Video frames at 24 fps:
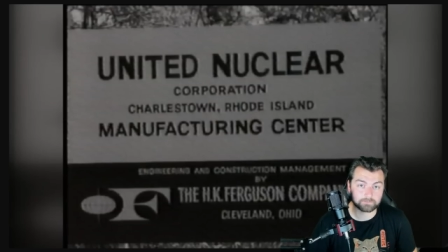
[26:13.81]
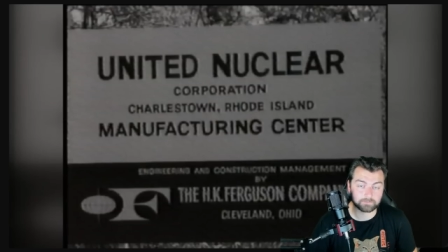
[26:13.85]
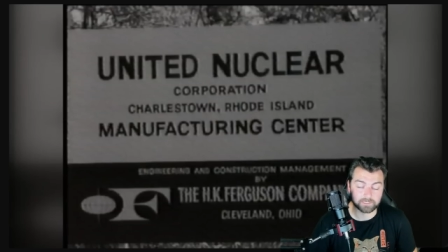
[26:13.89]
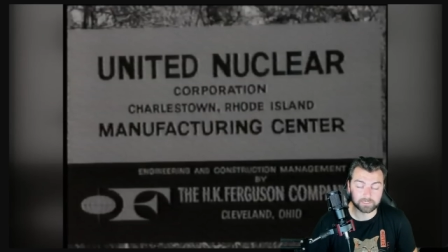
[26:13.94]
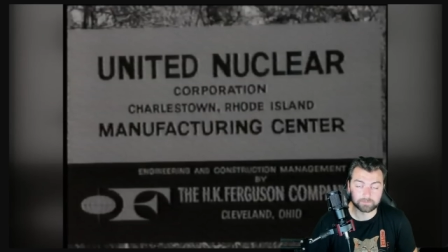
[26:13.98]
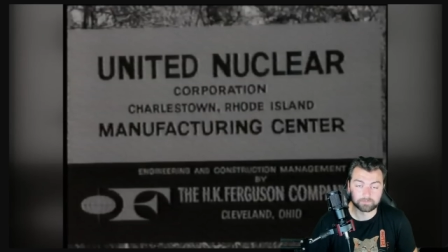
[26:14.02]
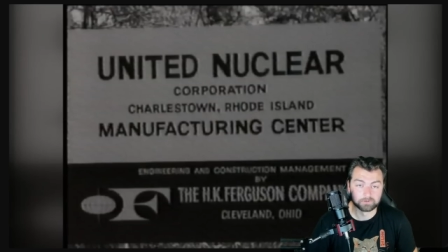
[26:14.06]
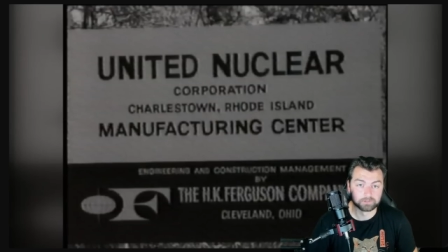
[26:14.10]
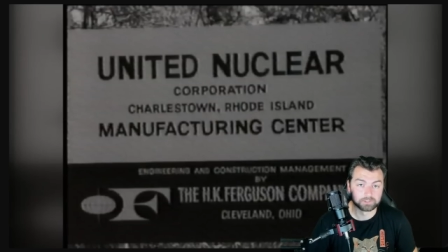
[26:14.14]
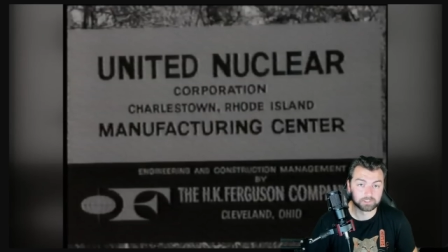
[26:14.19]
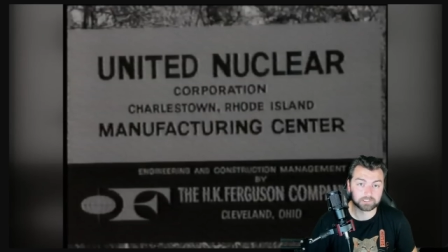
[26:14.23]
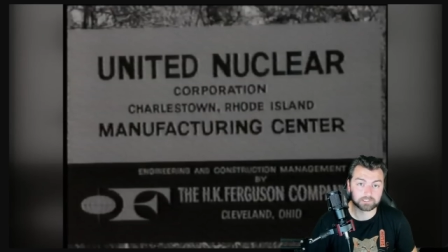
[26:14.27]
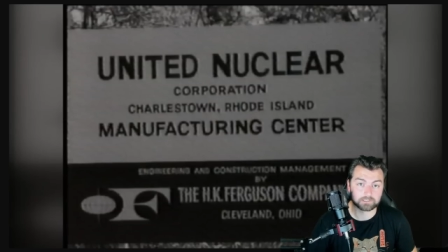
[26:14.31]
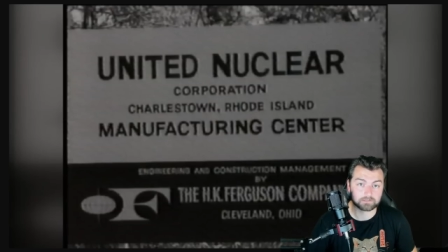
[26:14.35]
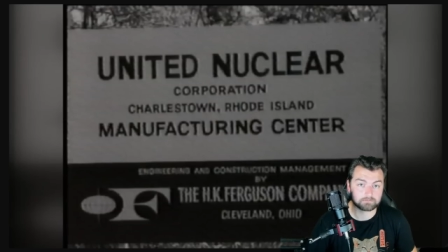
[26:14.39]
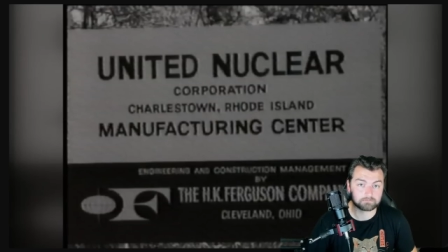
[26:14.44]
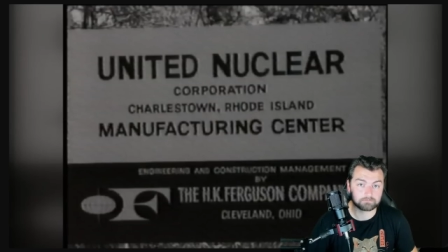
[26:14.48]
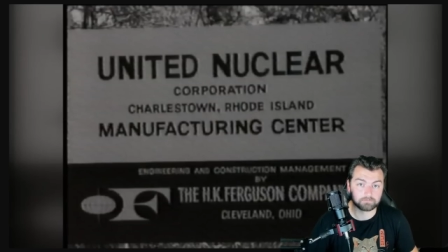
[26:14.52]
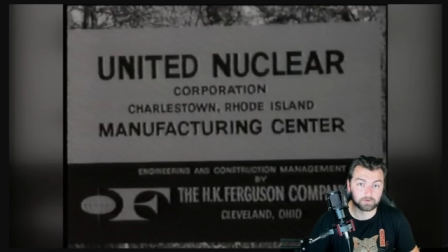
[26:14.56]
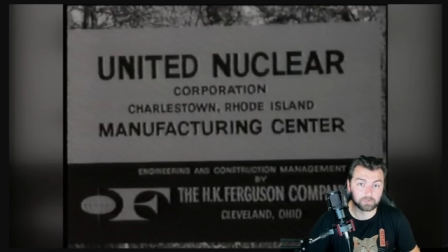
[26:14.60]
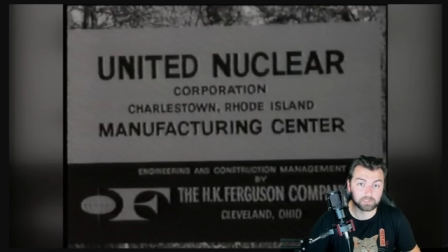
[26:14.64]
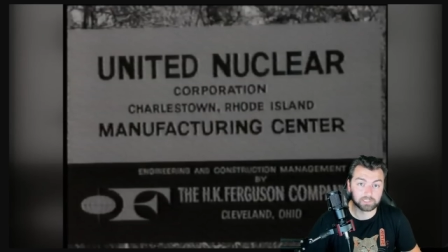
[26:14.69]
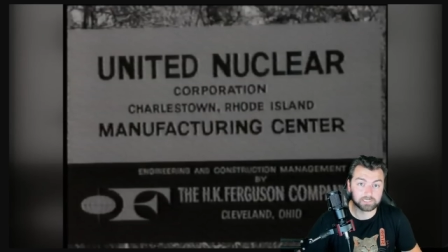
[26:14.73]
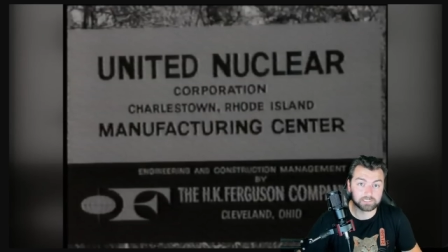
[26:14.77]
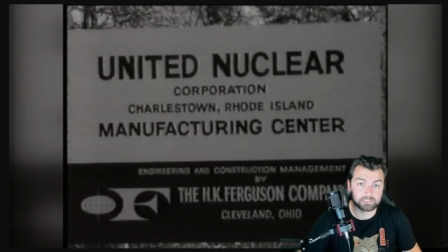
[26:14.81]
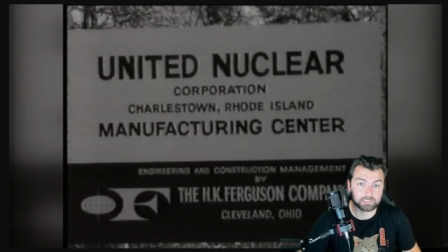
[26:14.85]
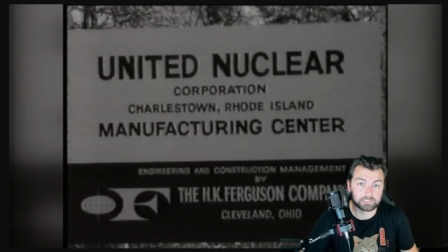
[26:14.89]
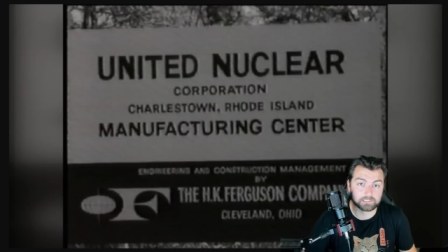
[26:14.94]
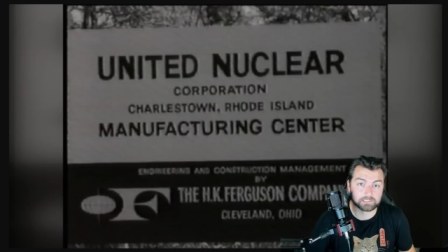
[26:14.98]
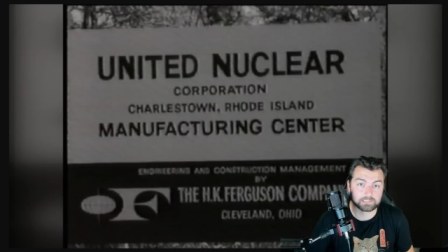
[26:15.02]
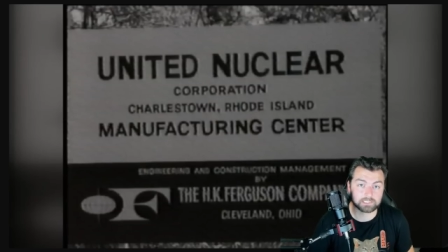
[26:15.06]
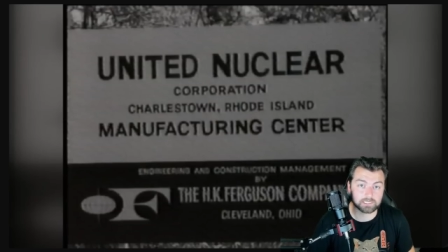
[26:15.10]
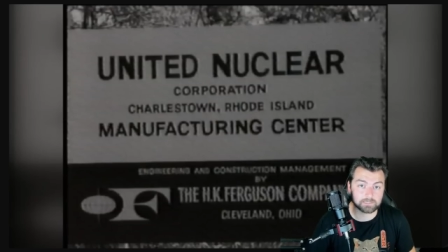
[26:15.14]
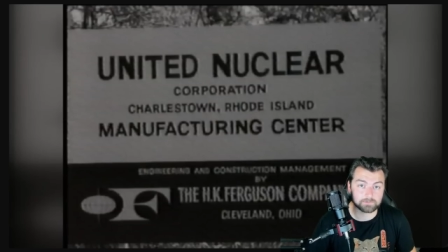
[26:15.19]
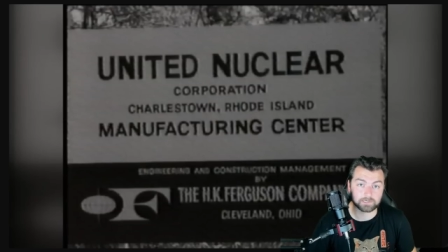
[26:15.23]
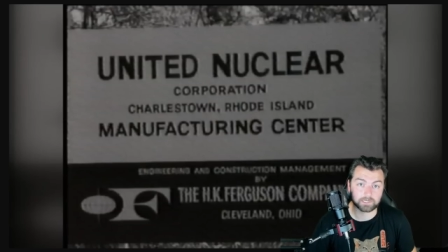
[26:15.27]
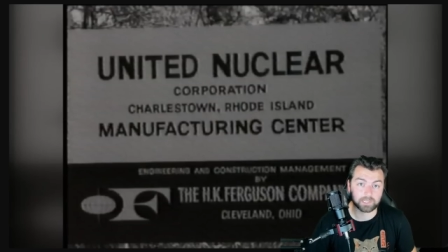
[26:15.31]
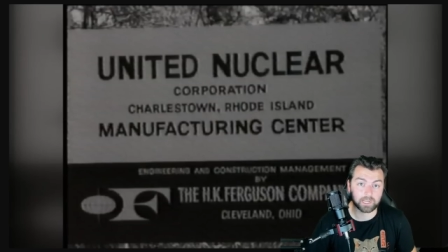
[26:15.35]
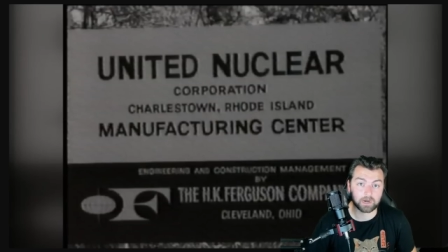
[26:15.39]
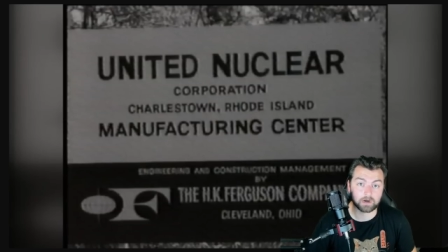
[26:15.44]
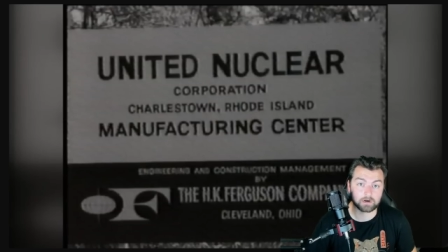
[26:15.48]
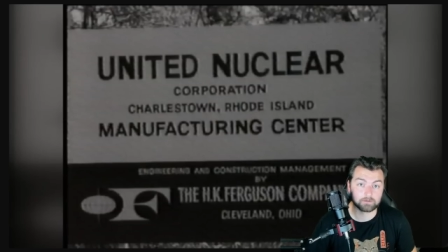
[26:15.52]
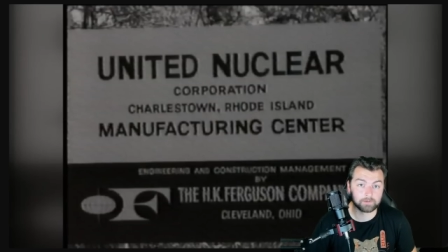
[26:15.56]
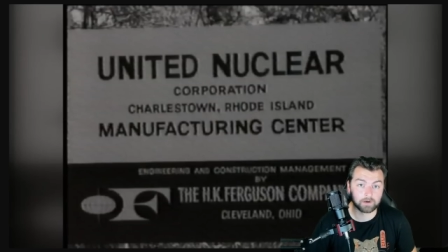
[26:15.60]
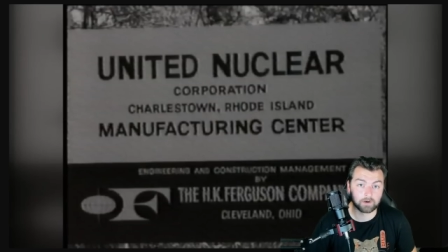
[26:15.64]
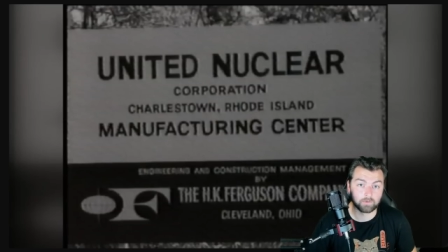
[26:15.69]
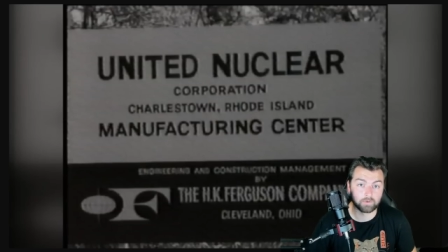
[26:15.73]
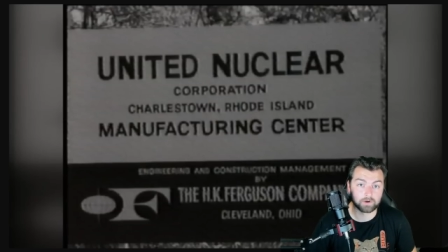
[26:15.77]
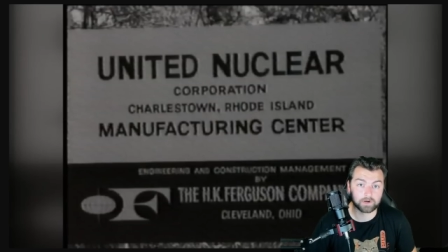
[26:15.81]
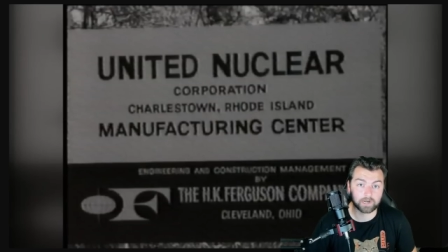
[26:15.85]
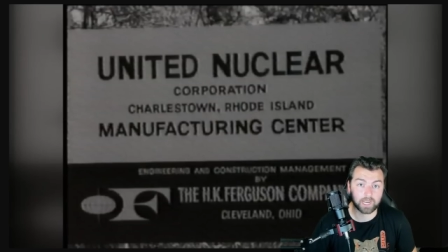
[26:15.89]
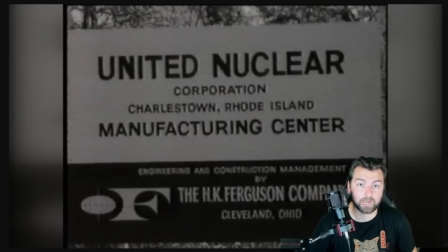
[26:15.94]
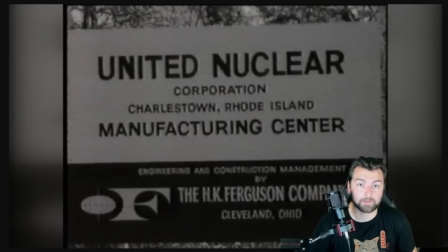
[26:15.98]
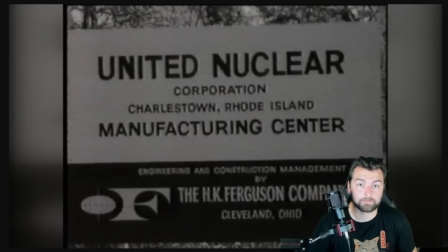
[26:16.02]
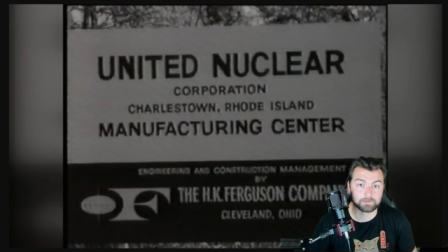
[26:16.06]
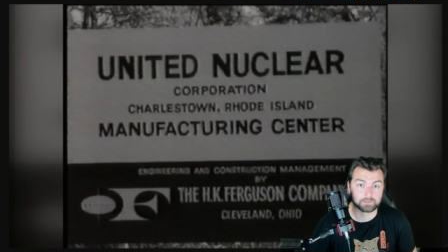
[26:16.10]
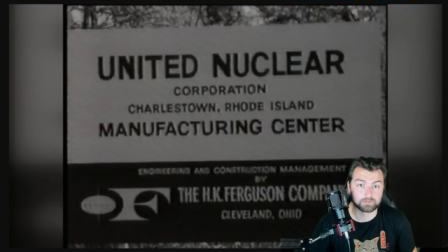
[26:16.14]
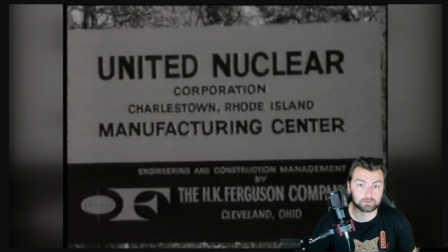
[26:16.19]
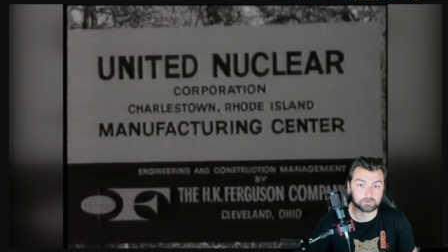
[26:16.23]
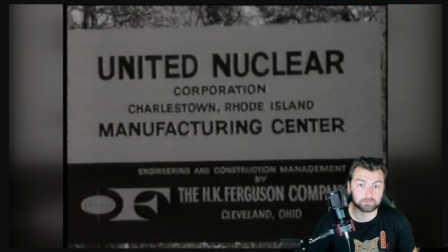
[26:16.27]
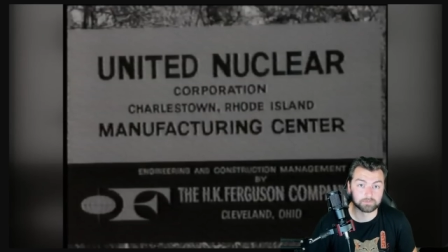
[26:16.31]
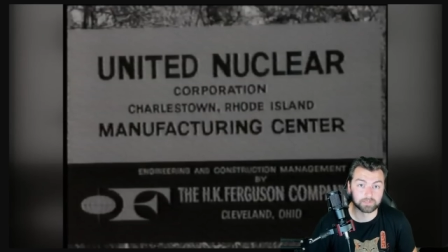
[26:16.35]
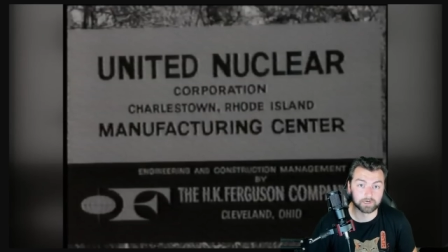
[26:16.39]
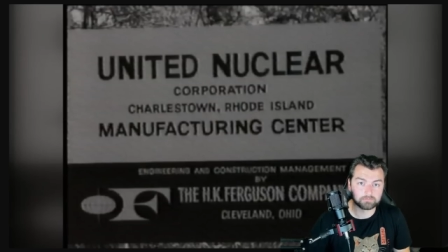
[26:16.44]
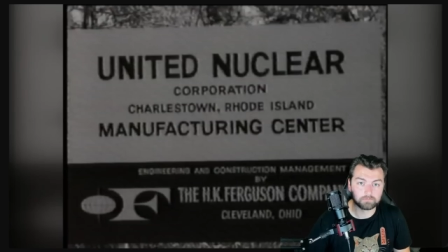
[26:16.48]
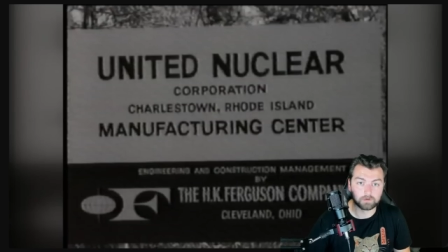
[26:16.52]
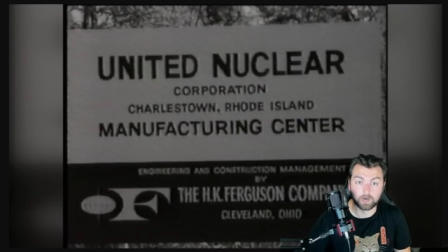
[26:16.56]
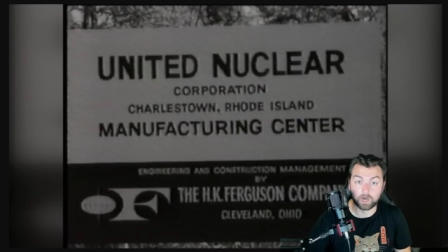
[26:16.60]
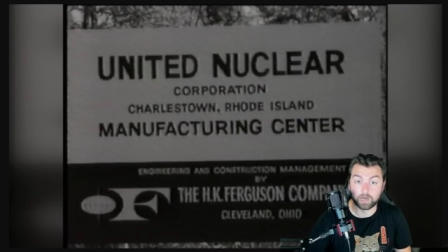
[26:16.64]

people just really didn't seem to care about what happened to him there.